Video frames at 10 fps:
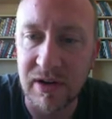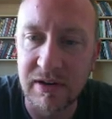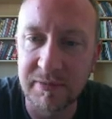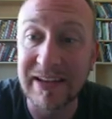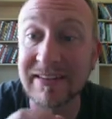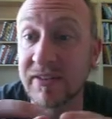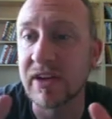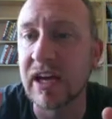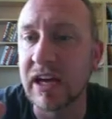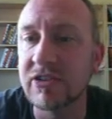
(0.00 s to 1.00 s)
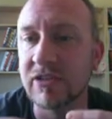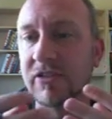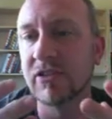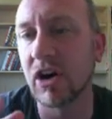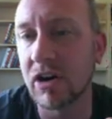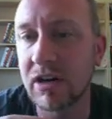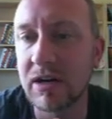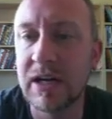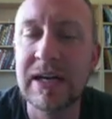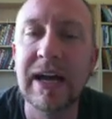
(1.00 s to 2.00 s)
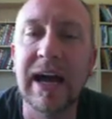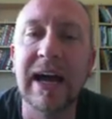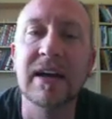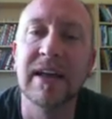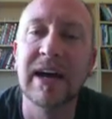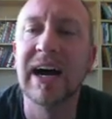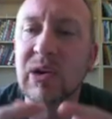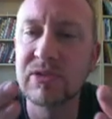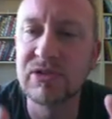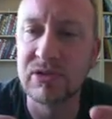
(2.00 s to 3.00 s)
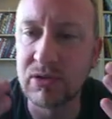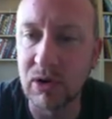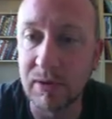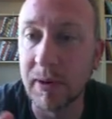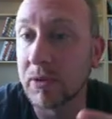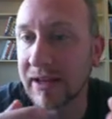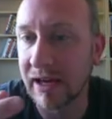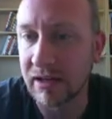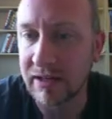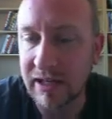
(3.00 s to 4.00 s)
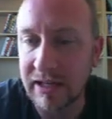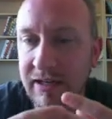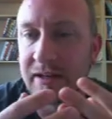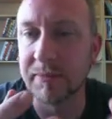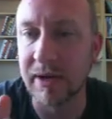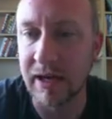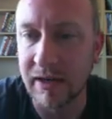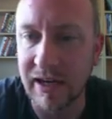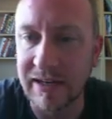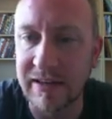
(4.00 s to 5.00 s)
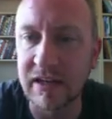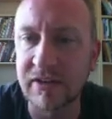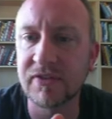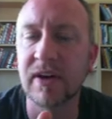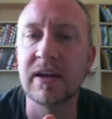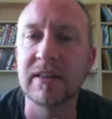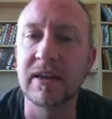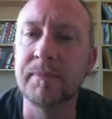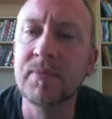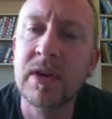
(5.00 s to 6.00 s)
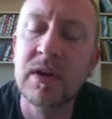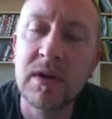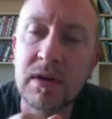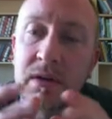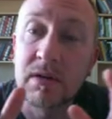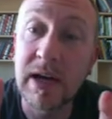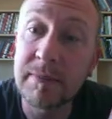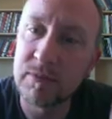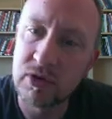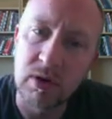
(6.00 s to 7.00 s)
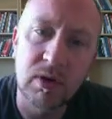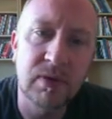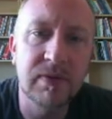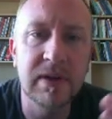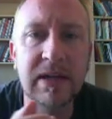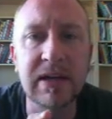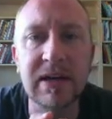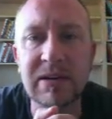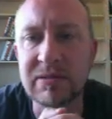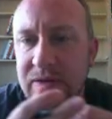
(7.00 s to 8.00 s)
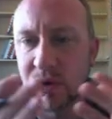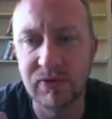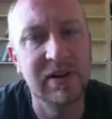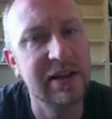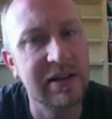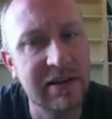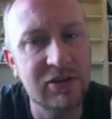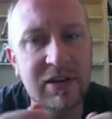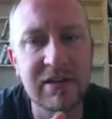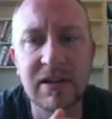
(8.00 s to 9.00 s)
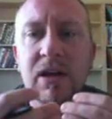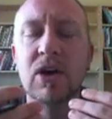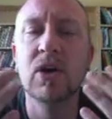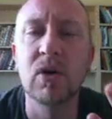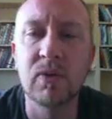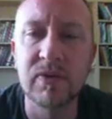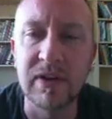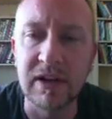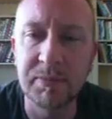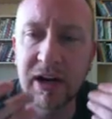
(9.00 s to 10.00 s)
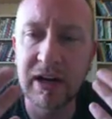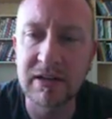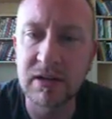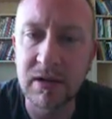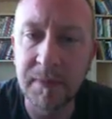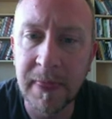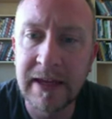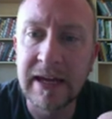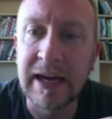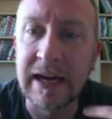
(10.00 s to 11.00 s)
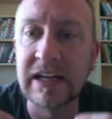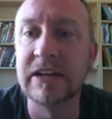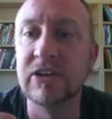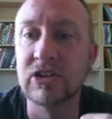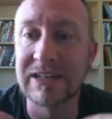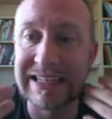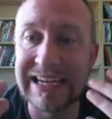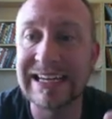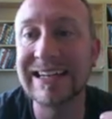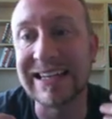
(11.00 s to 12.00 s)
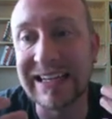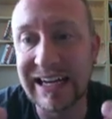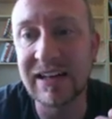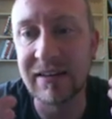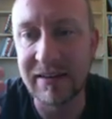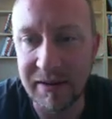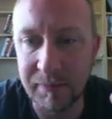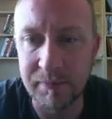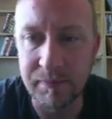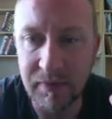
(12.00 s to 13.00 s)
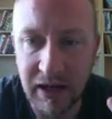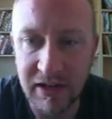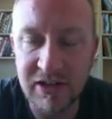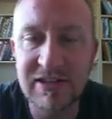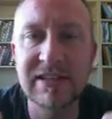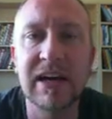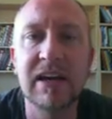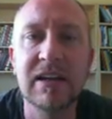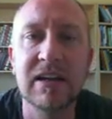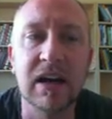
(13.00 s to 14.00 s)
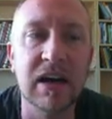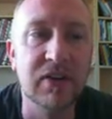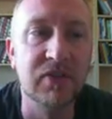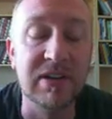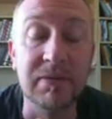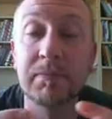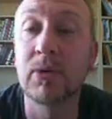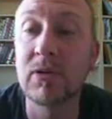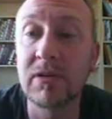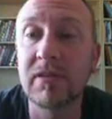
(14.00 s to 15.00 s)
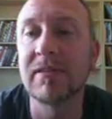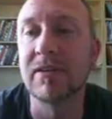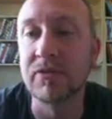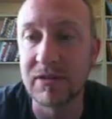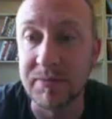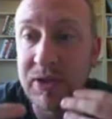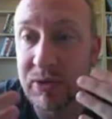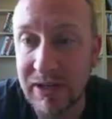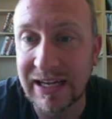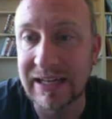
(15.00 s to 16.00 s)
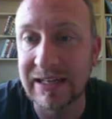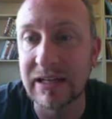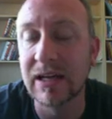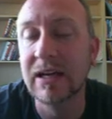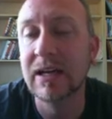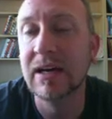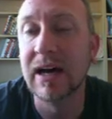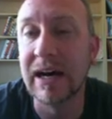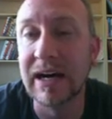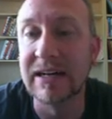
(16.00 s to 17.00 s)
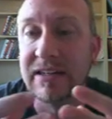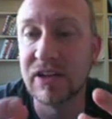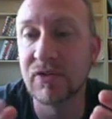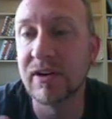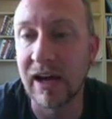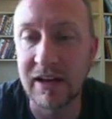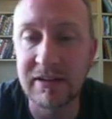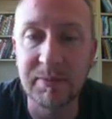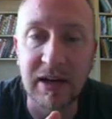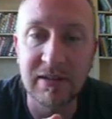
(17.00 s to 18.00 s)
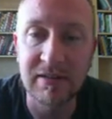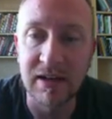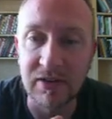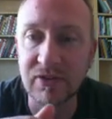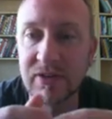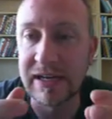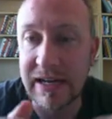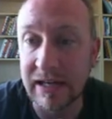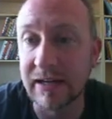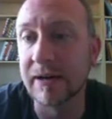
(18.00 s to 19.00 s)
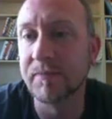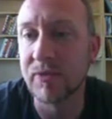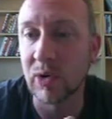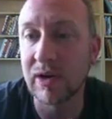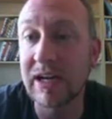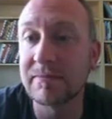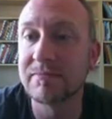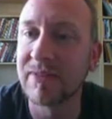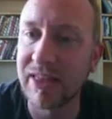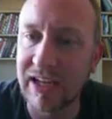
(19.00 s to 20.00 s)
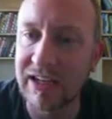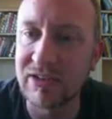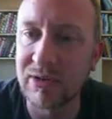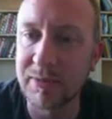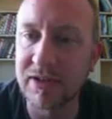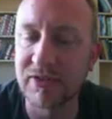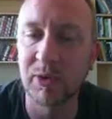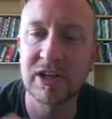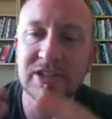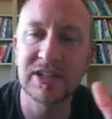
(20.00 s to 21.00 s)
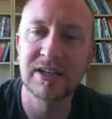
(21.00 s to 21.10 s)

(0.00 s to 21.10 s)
specifications are and how to go about calculating them and identifying them. Okay, so hopefully, uh, hopefully it's interesting. Hopefully it's practical, and you'll gain again some understanding of the importance of communicating uh, different aspects of data. Okay, thank you so much for watching.